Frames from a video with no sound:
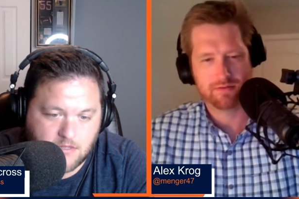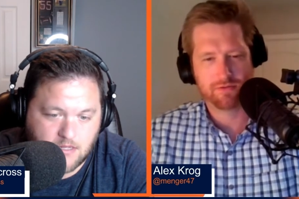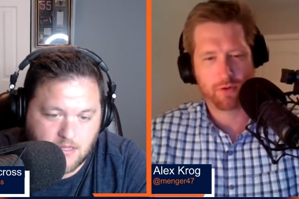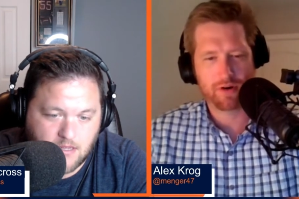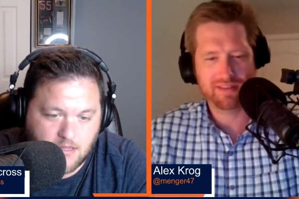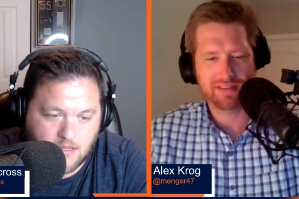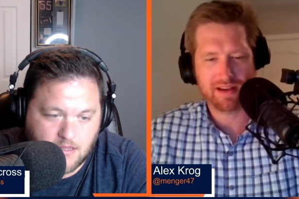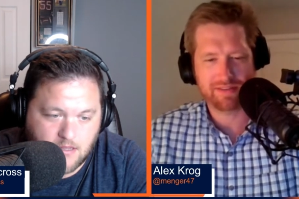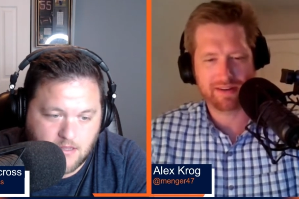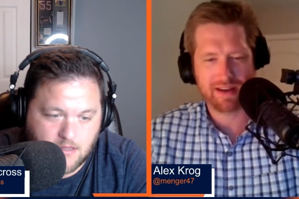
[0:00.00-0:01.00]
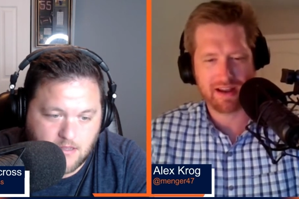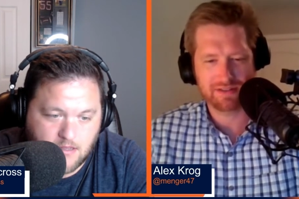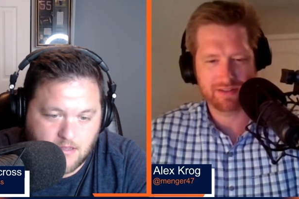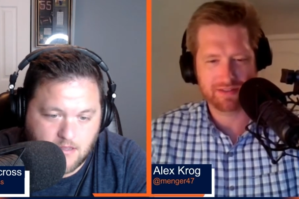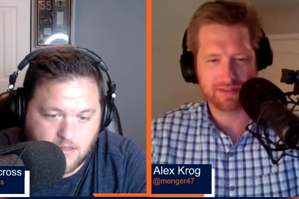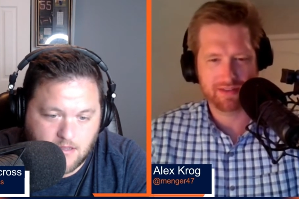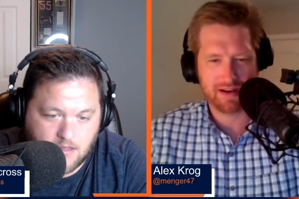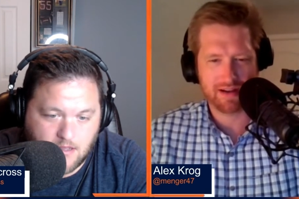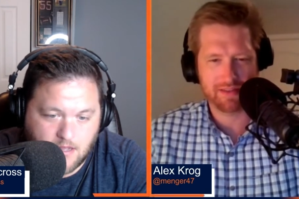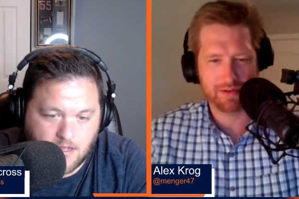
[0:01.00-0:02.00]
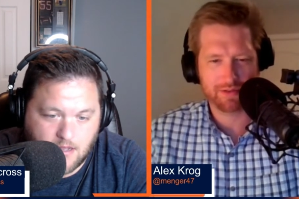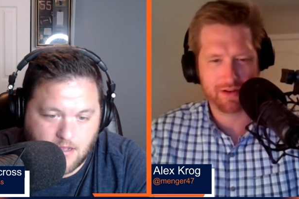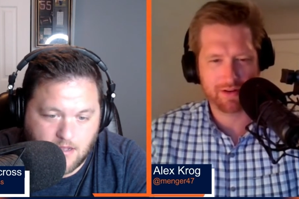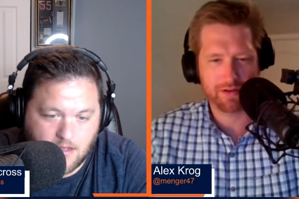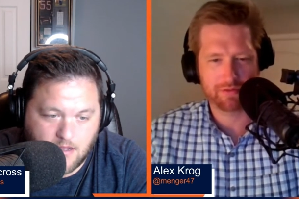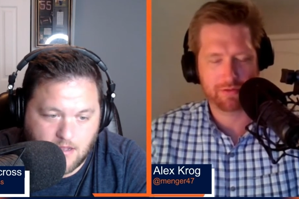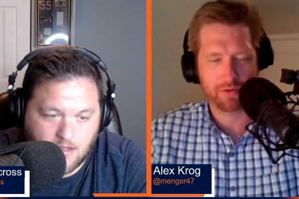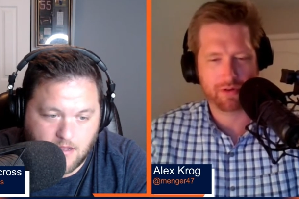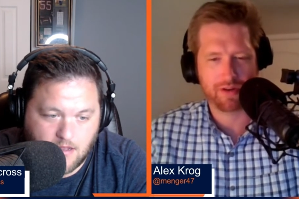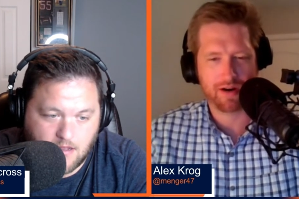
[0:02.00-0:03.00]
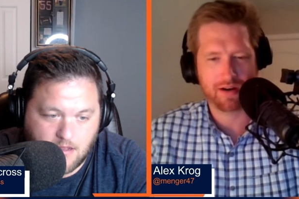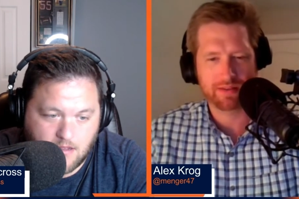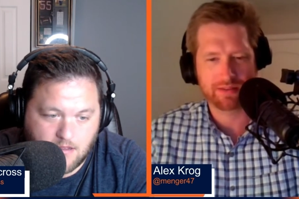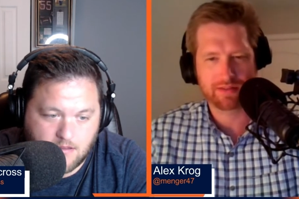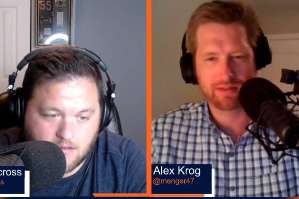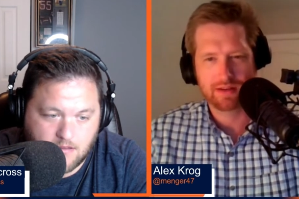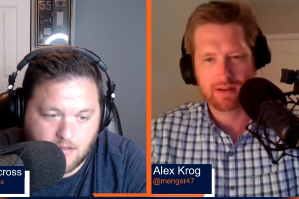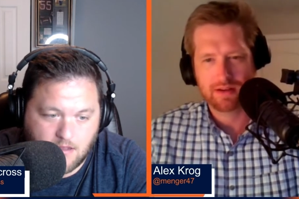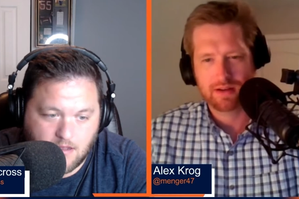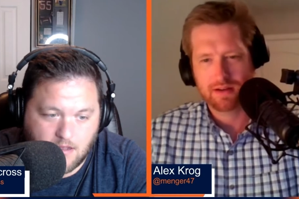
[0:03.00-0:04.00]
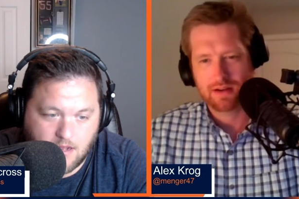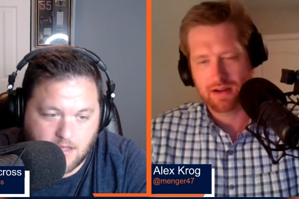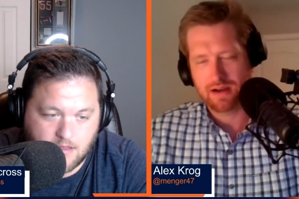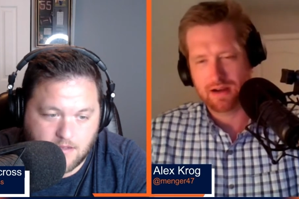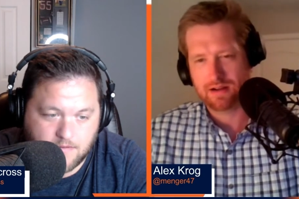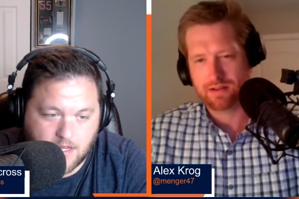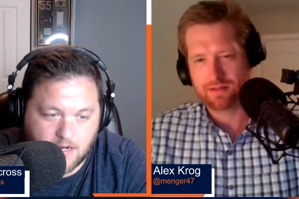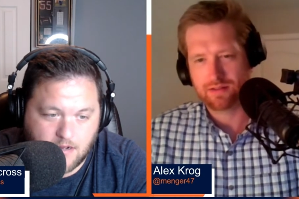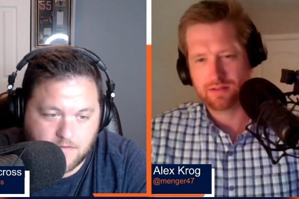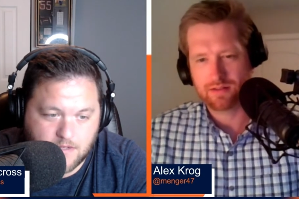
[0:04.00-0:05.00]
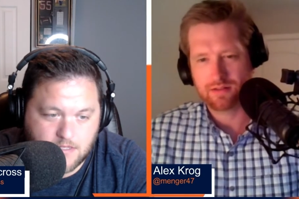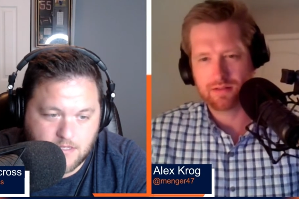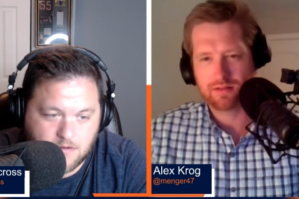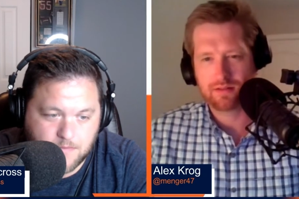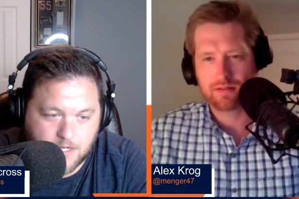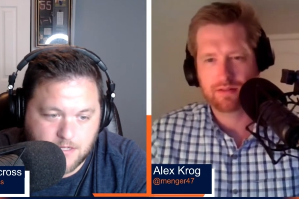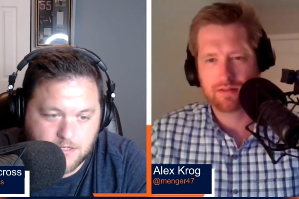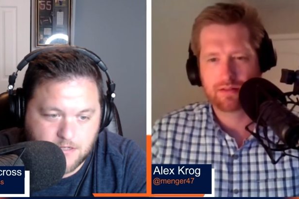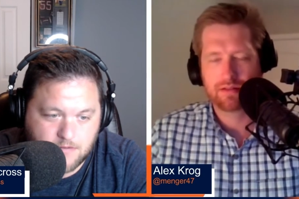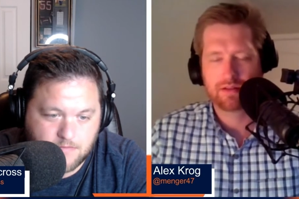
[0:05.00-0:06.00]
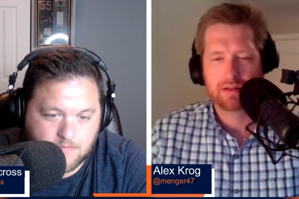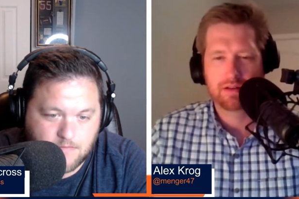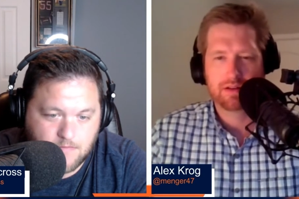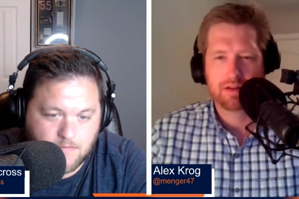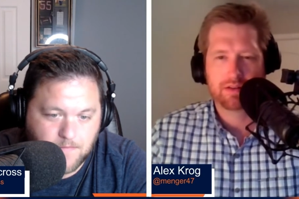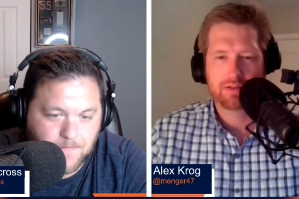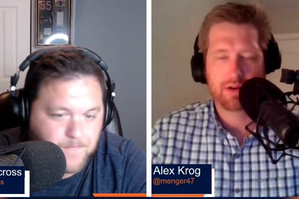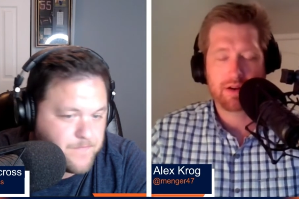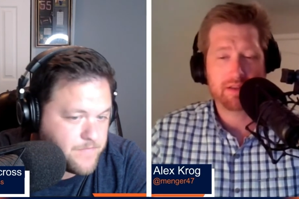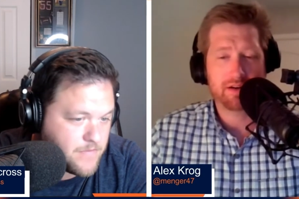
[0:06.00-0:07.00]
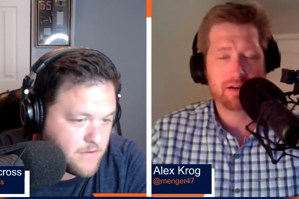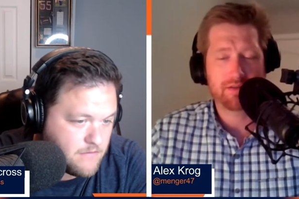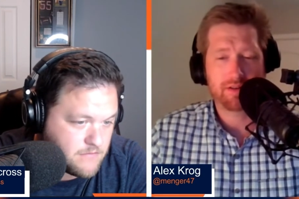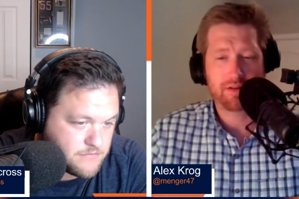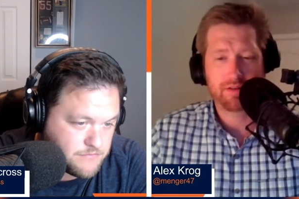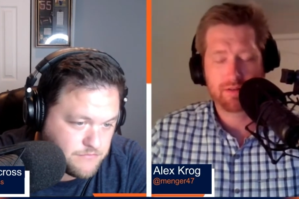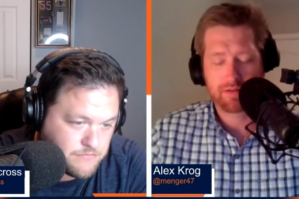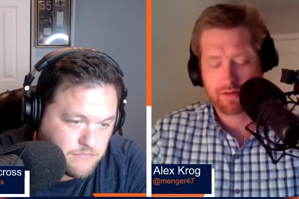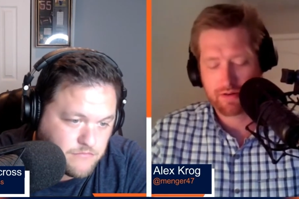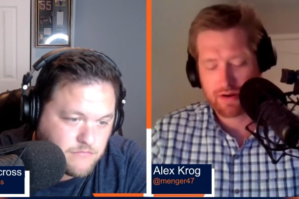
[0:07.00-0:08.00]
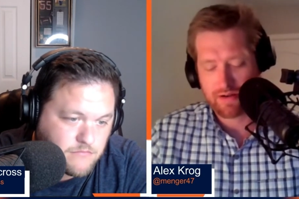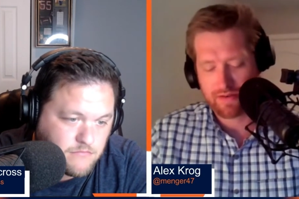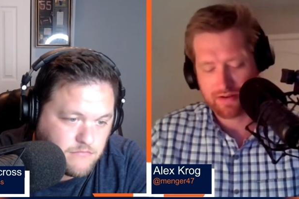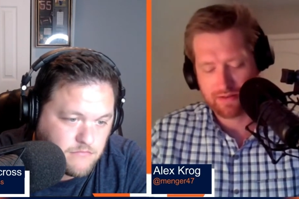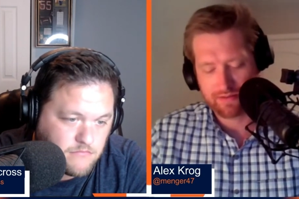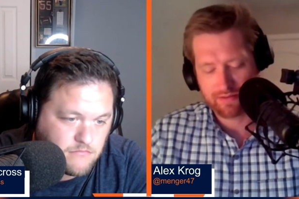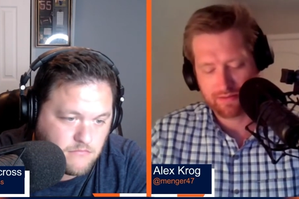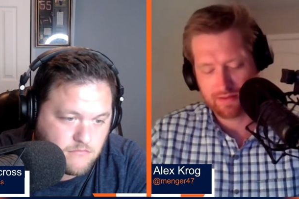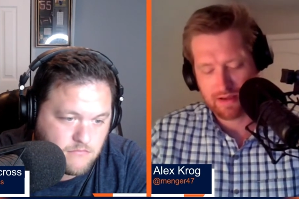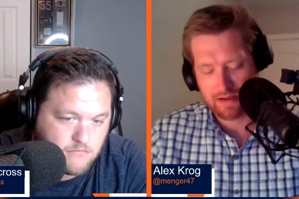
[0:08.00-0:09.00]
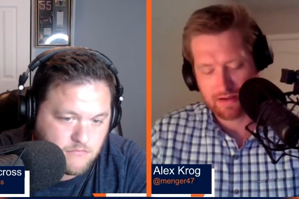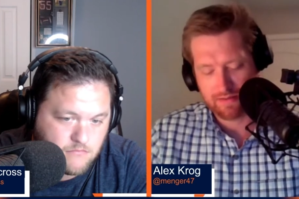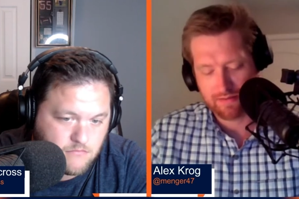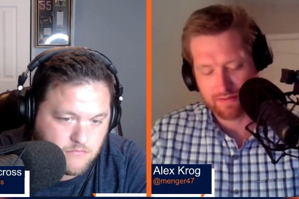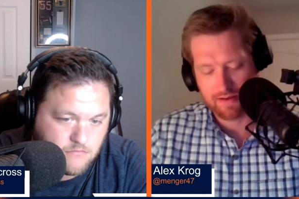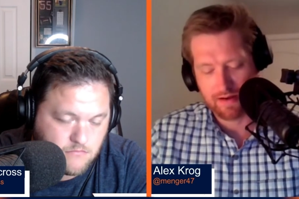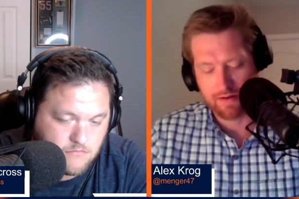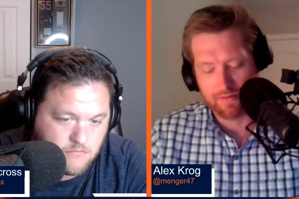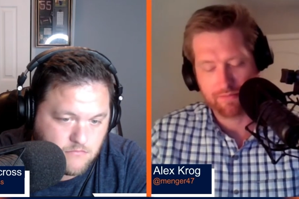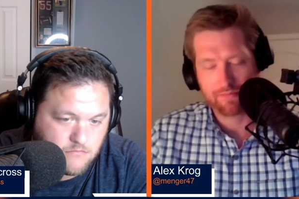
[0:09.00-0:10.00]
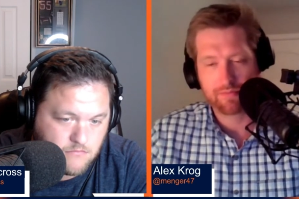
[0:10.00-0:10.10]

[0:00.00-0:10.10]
Speaker 1: forty-seven catches on those one hundred four targets. I
Speaker 2: love uh, that offense so much.
Speaker 1: So, yeah, they're going to throw throw enough. I just, uh, I don't know.